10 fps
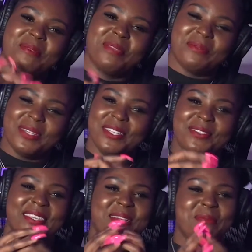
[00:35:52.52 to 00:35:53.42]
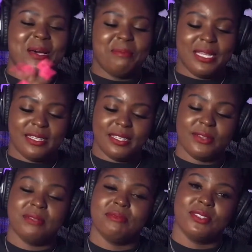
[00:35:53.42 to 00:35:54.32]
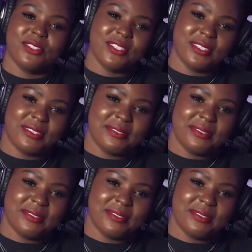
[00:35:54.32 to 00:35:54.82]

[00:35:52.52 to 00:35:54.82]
tell me, what do you think about my dick grippers?